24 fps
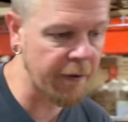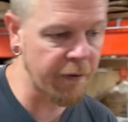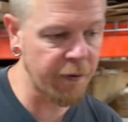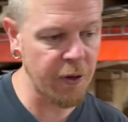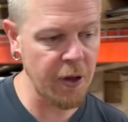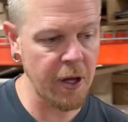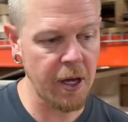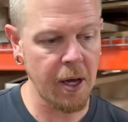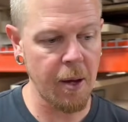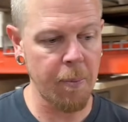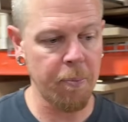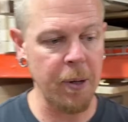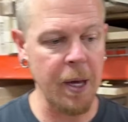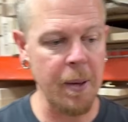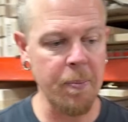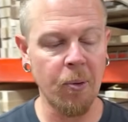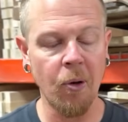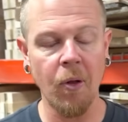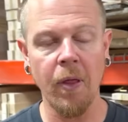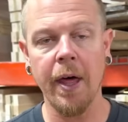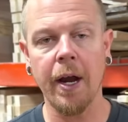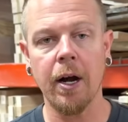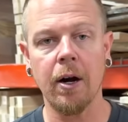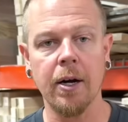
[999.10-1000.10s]
of the
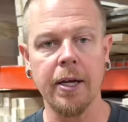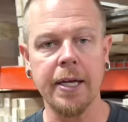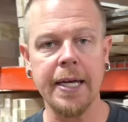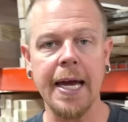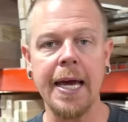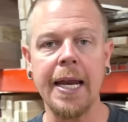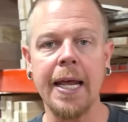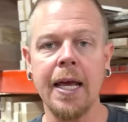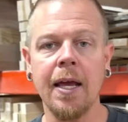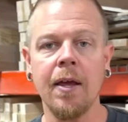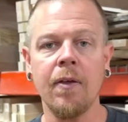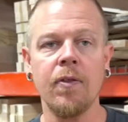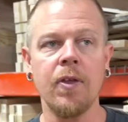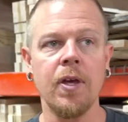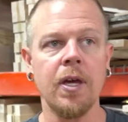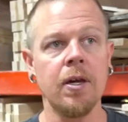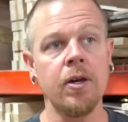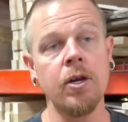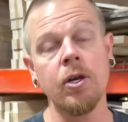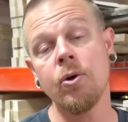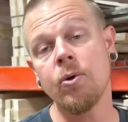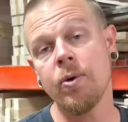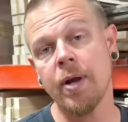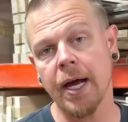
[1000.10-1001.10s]
people that are getting the
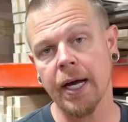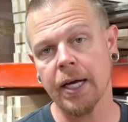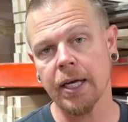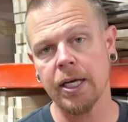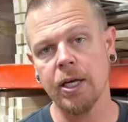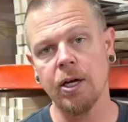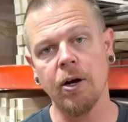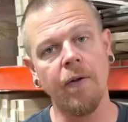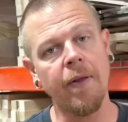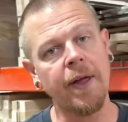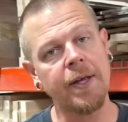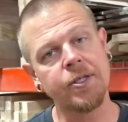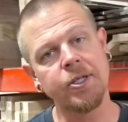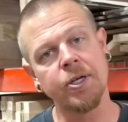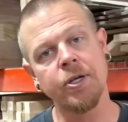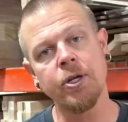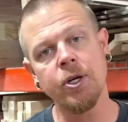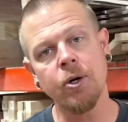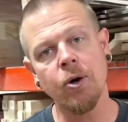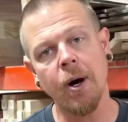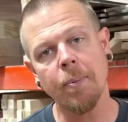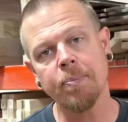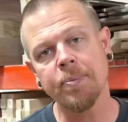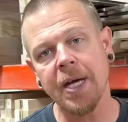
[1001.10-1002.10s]
new neck heel, that's a
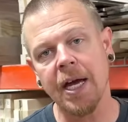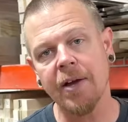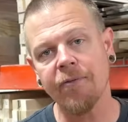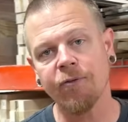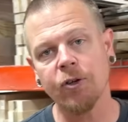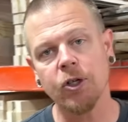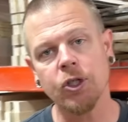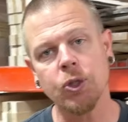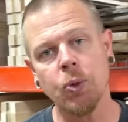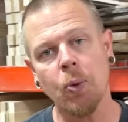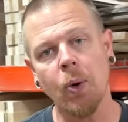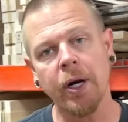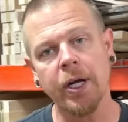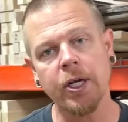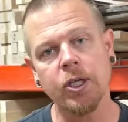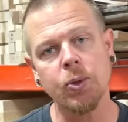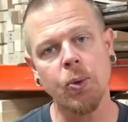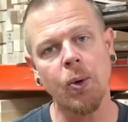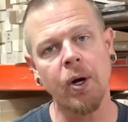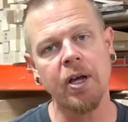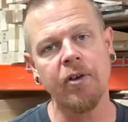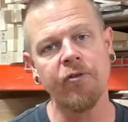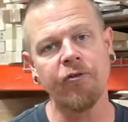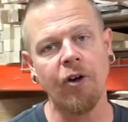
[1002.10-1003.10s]
new update for
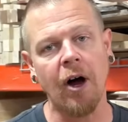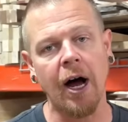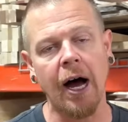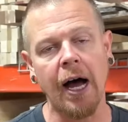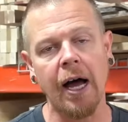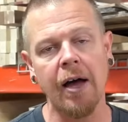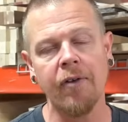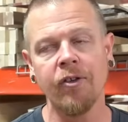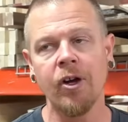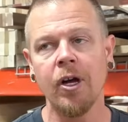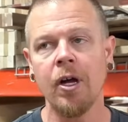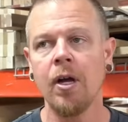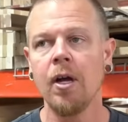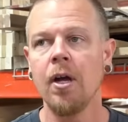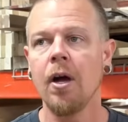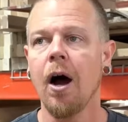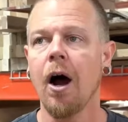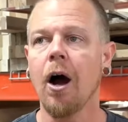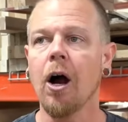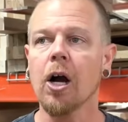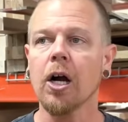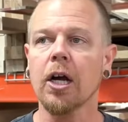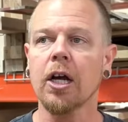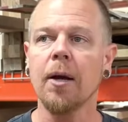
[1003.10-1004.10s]
2025,
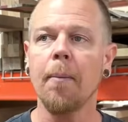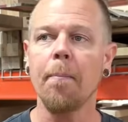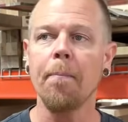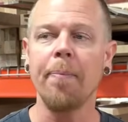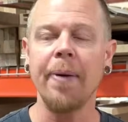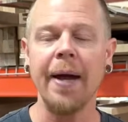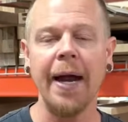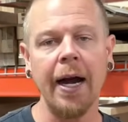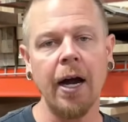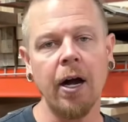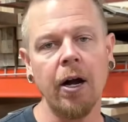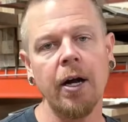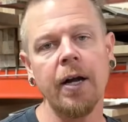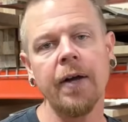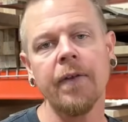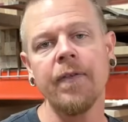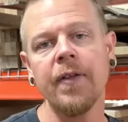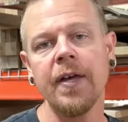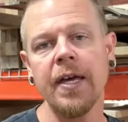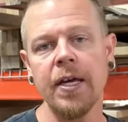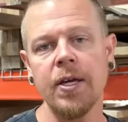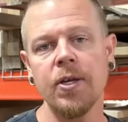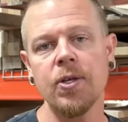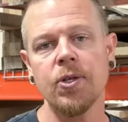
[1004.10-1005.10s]
are comparing
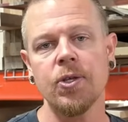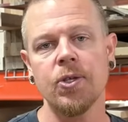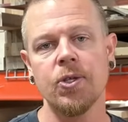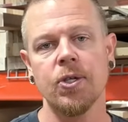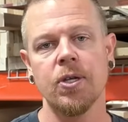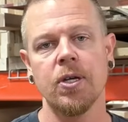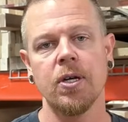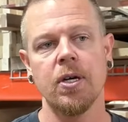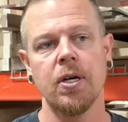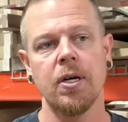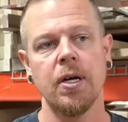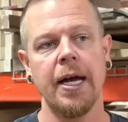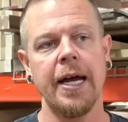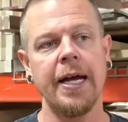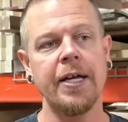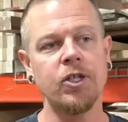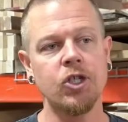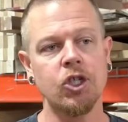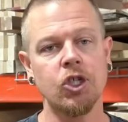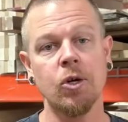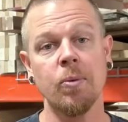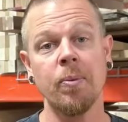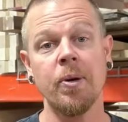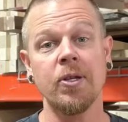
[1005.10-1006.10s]
these
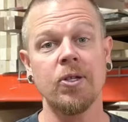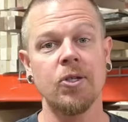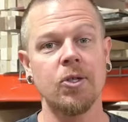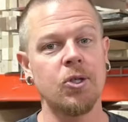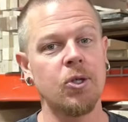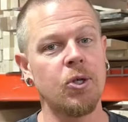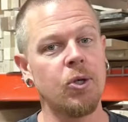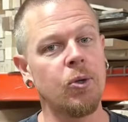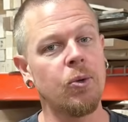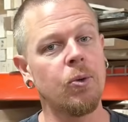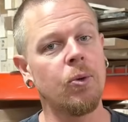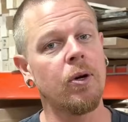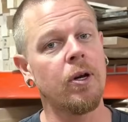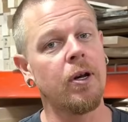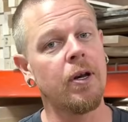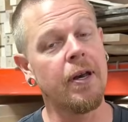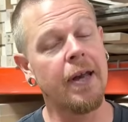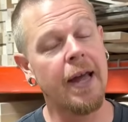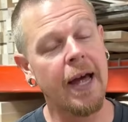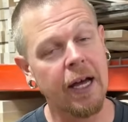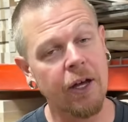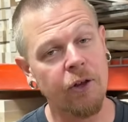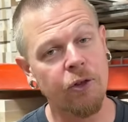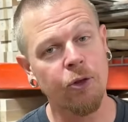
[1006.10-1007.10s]
instruments to
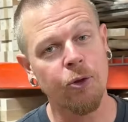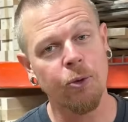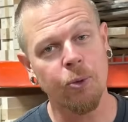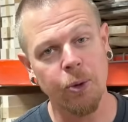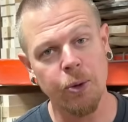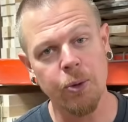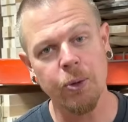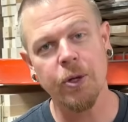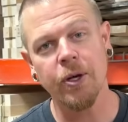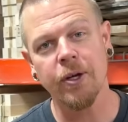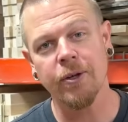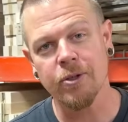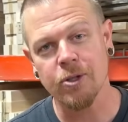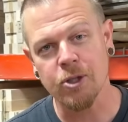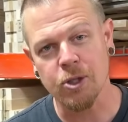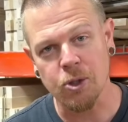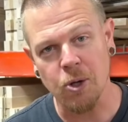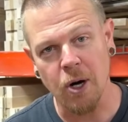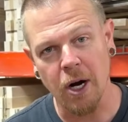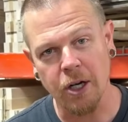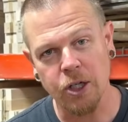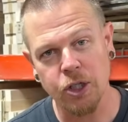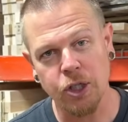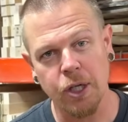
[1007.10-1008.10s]
neck through
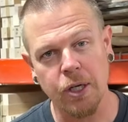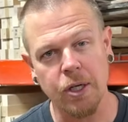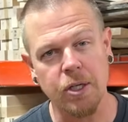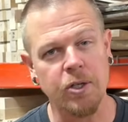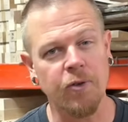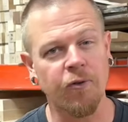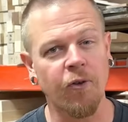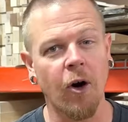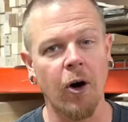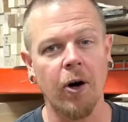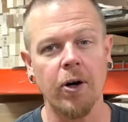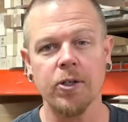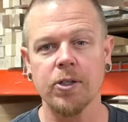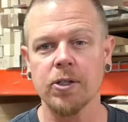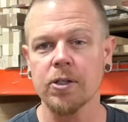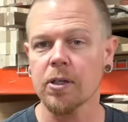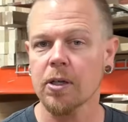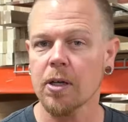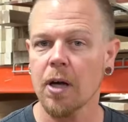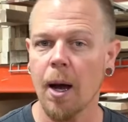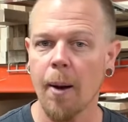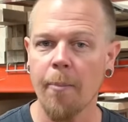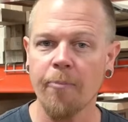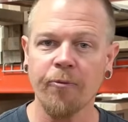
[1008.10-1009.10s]
construction as far as
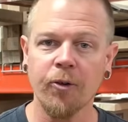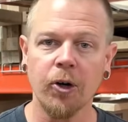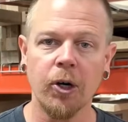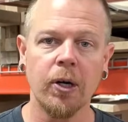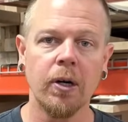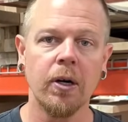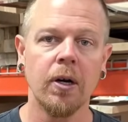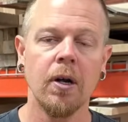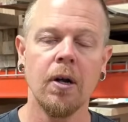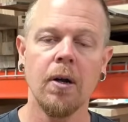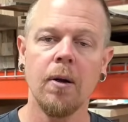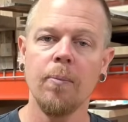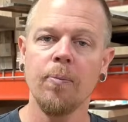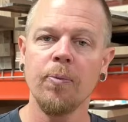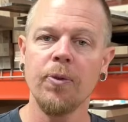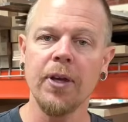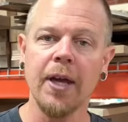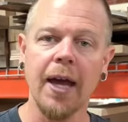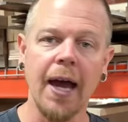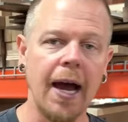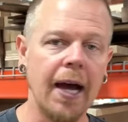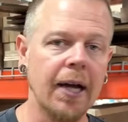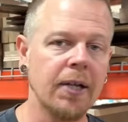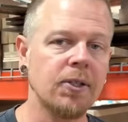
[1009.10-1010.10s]
the comfort,
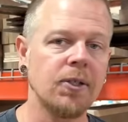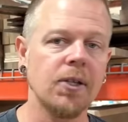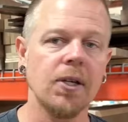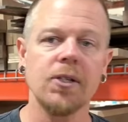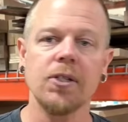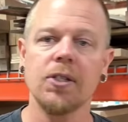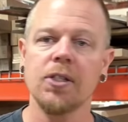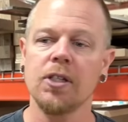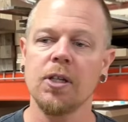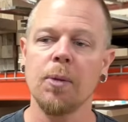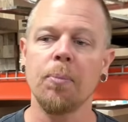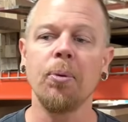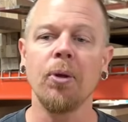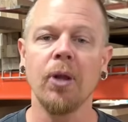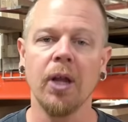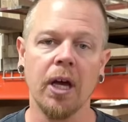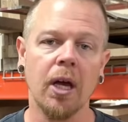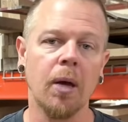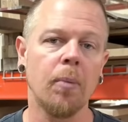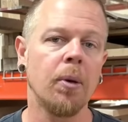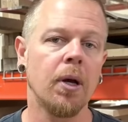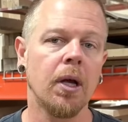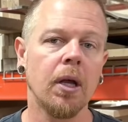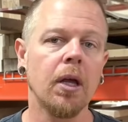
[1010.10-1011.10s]
the access, and the
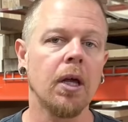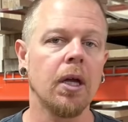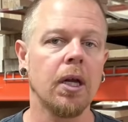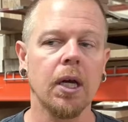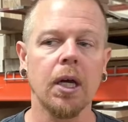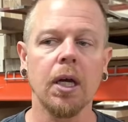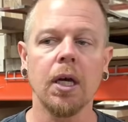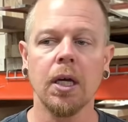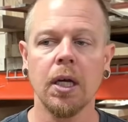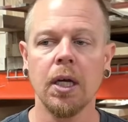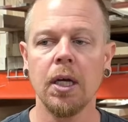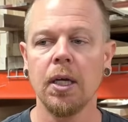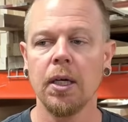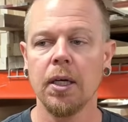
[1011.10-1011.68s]
playability.